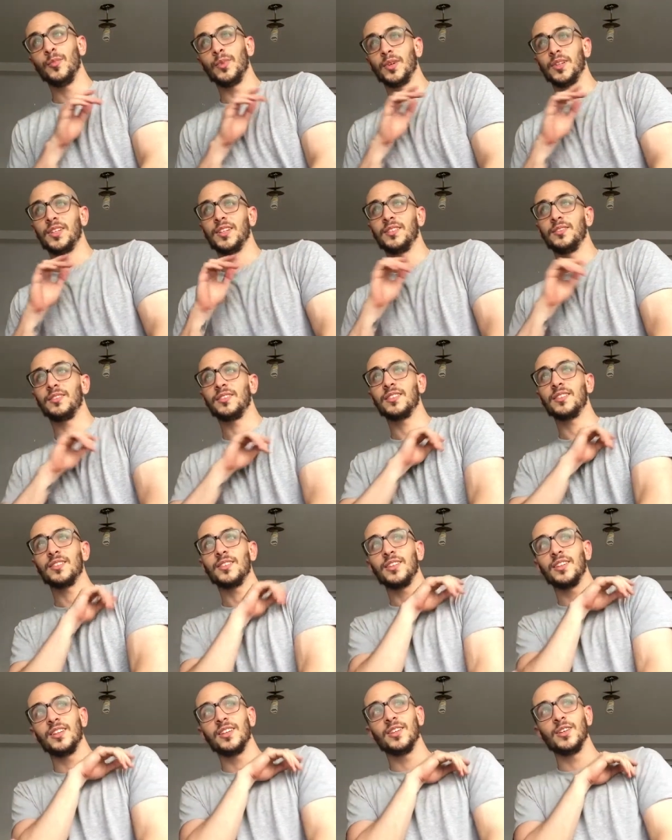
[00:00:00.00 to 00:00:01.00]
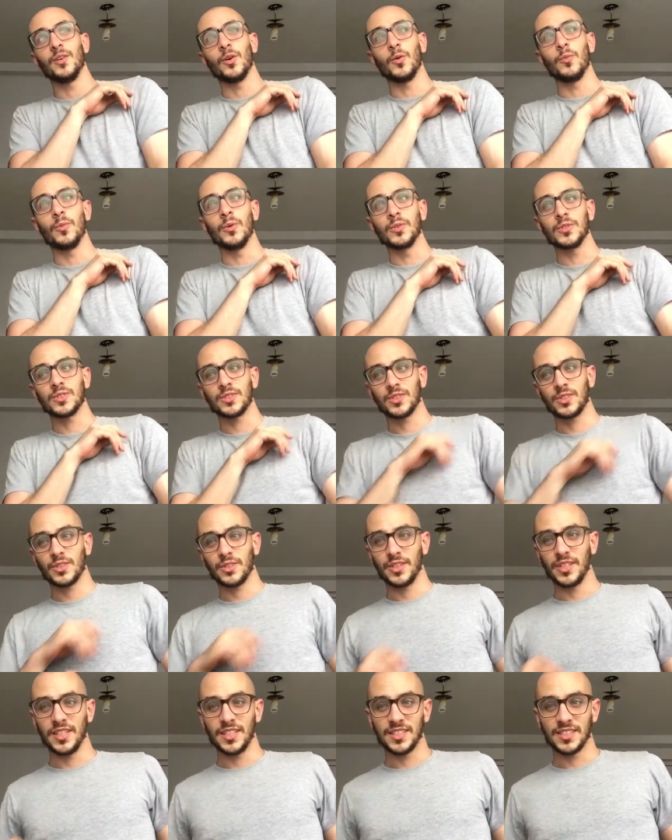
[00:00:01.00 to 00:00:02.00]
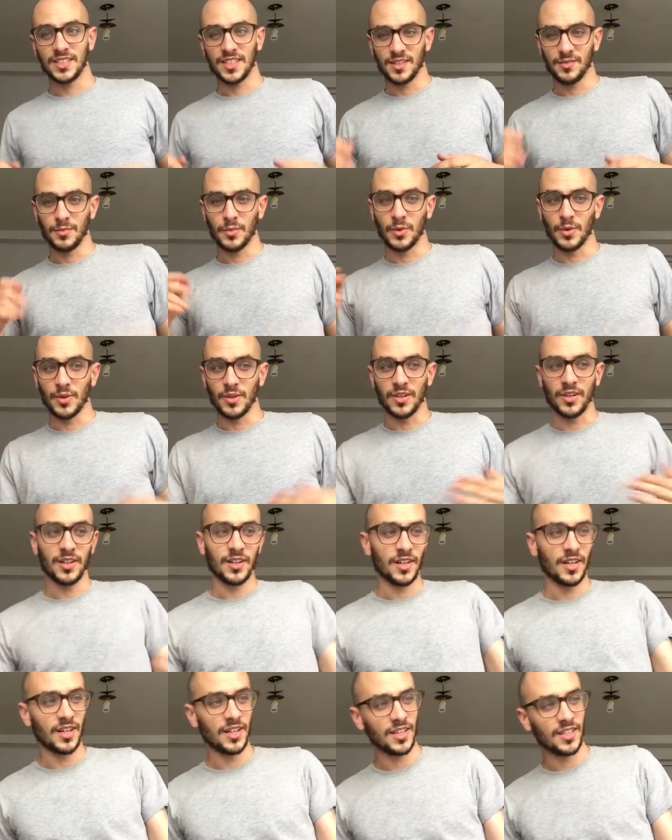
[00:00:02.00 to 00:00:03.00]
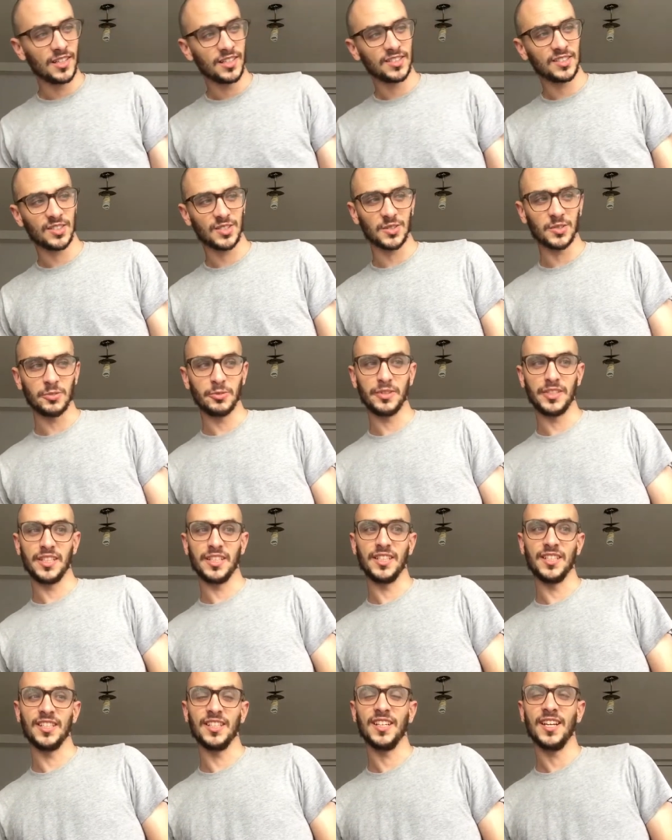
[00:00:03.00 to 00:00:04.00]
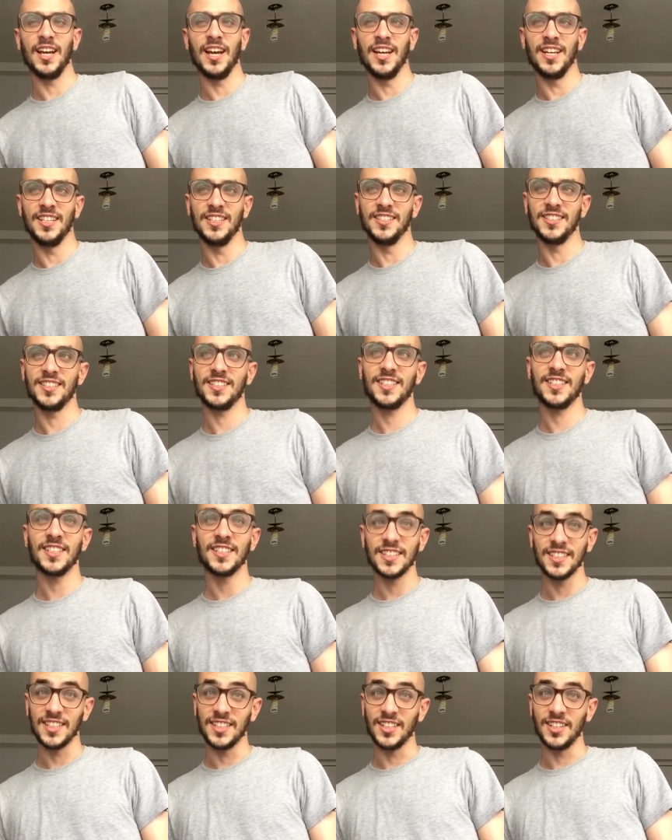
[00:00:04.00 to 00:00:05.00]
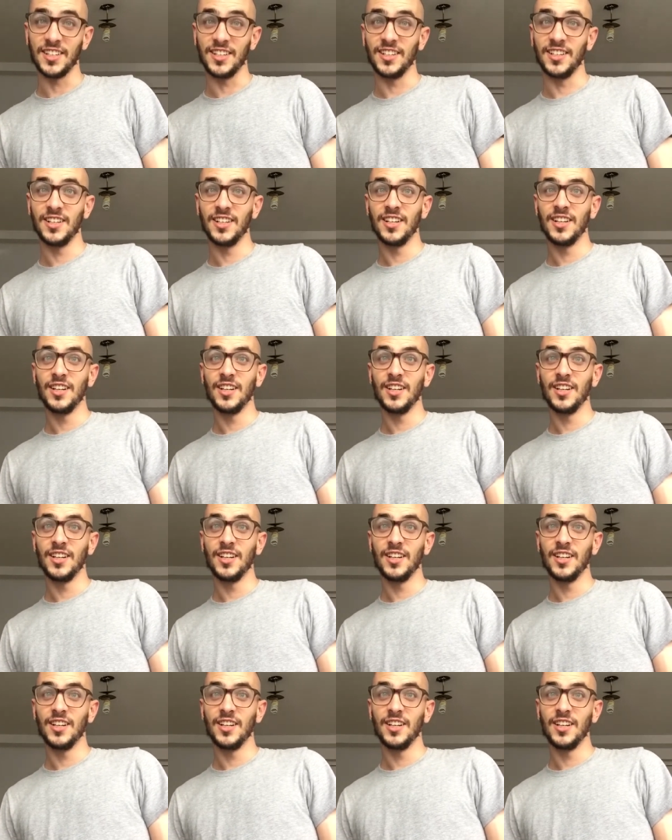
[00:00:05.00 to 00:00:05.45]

But it almost creates a more serene and clear